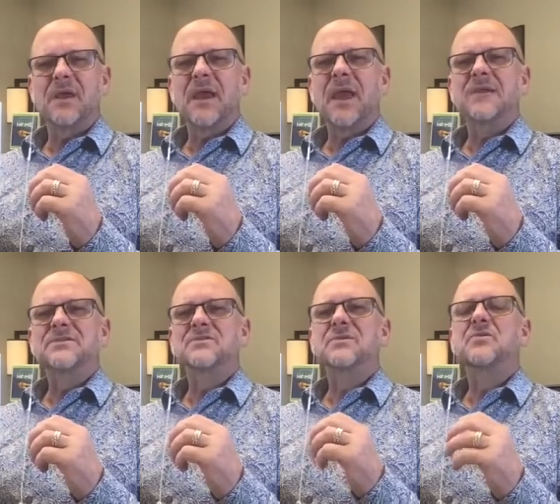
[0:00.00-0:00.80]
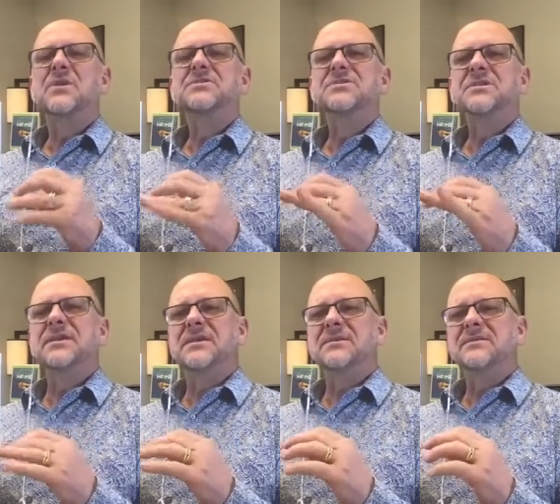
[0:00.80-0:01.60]
And so the question
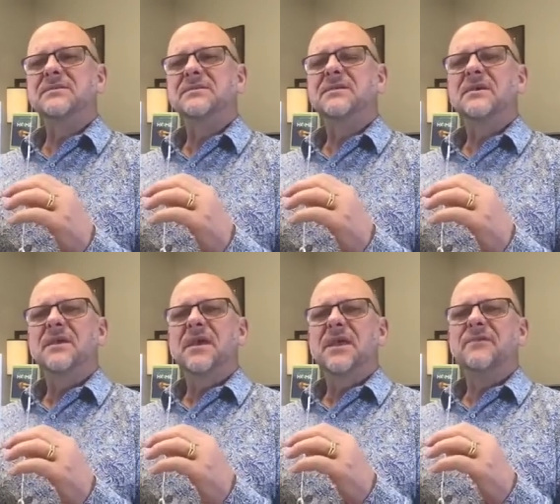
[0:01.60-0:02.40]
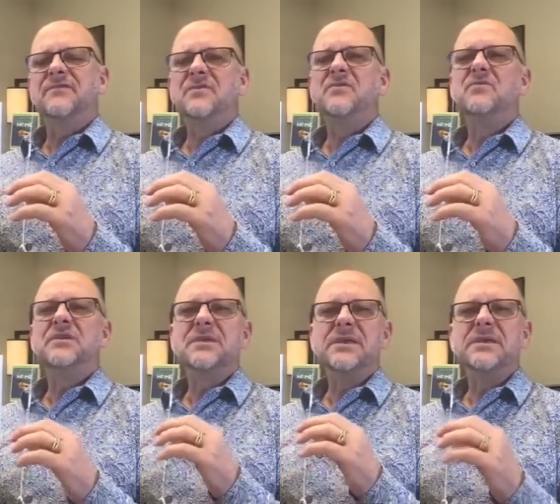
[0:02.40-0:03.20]
is, if you
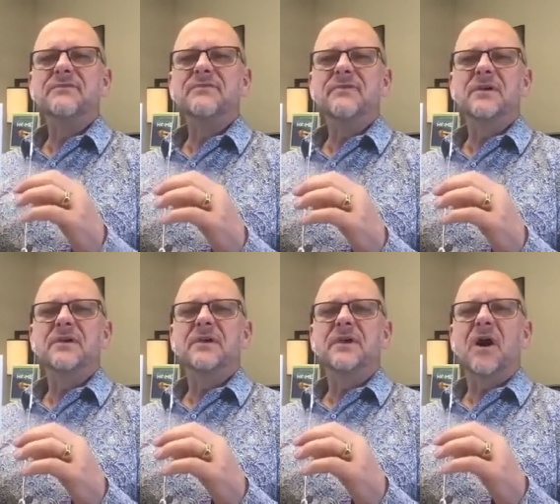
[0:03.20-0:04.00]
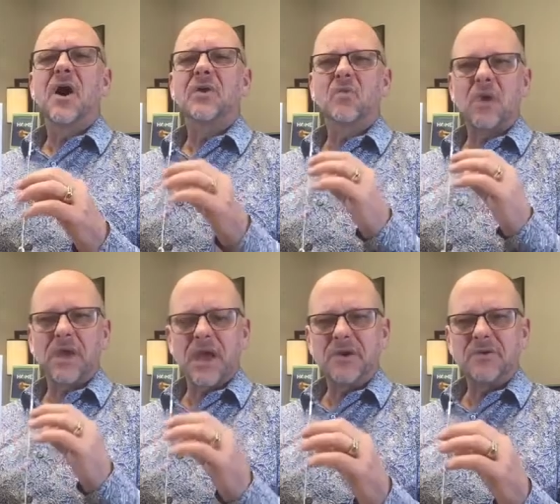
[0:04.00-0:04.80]
live on
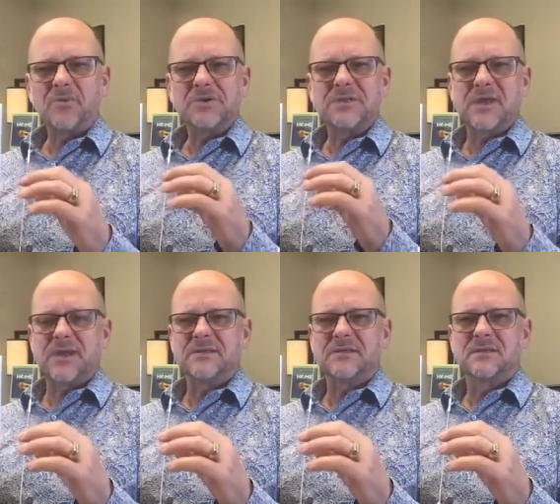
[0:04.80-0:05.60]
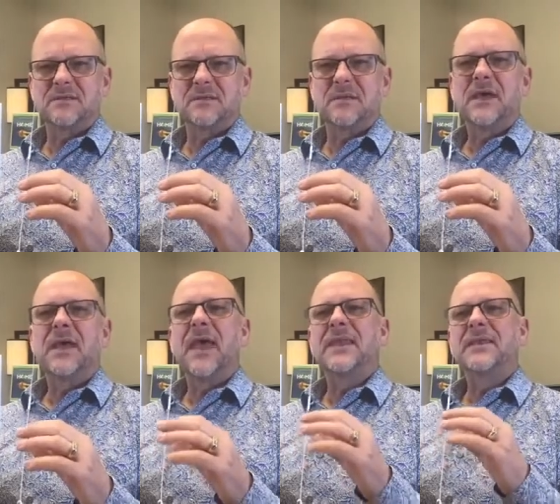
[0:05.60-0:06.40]
100%
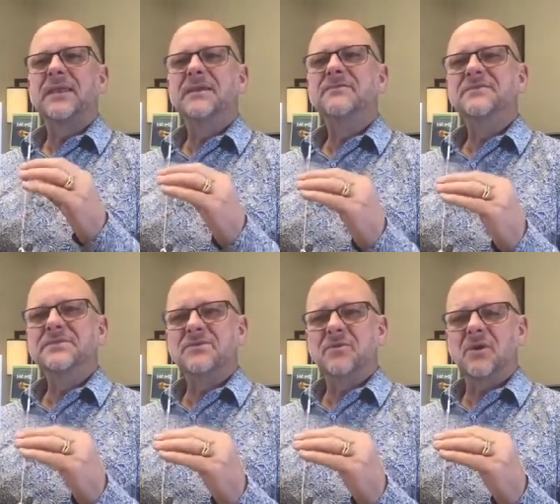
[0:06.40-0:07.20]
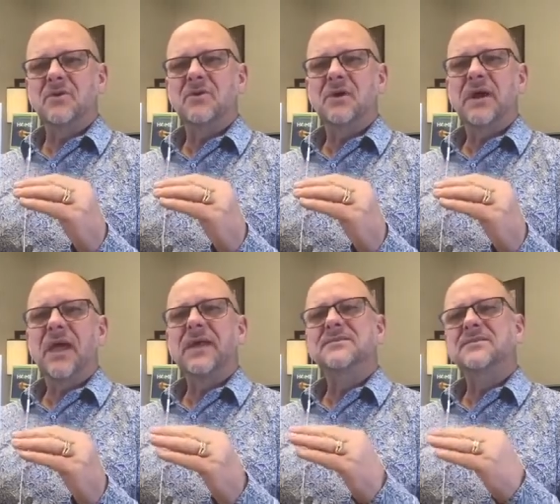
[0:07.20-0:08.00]
and give 0
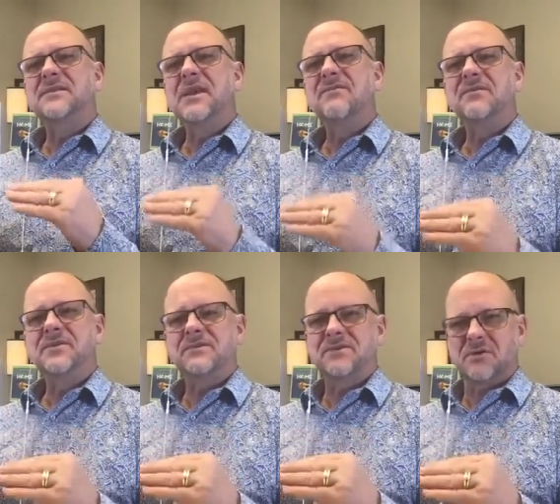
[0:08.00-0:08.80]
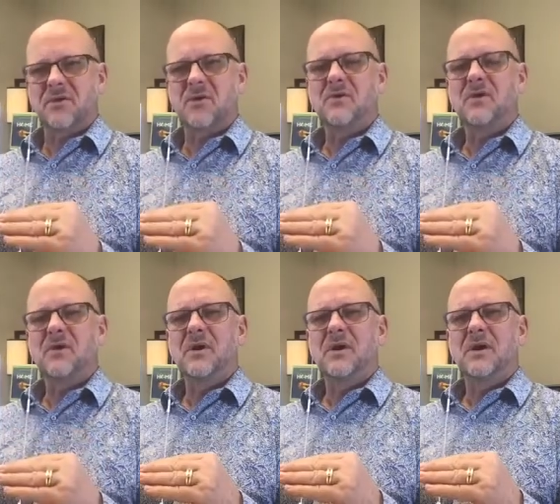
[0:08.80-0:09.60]
and save 0,
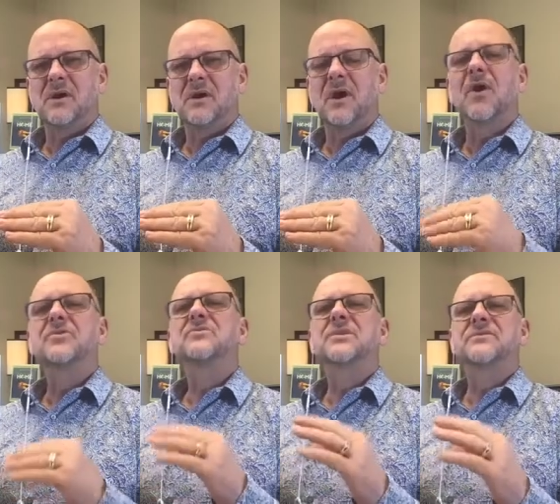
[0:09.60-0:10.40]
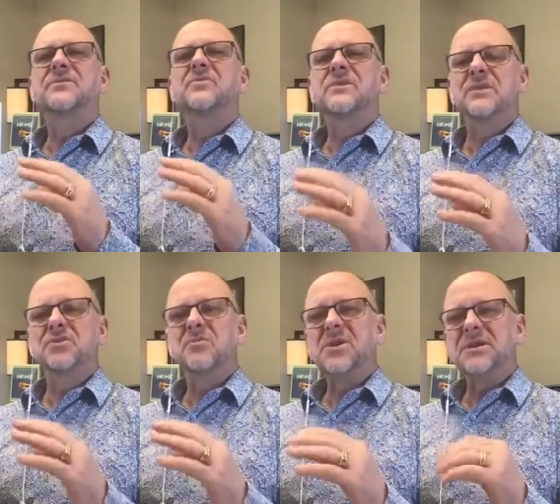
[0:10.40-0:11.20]
are you living within your
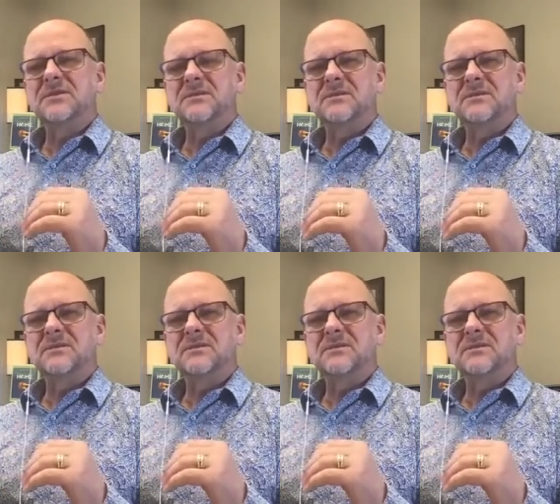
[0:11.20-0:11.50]
means?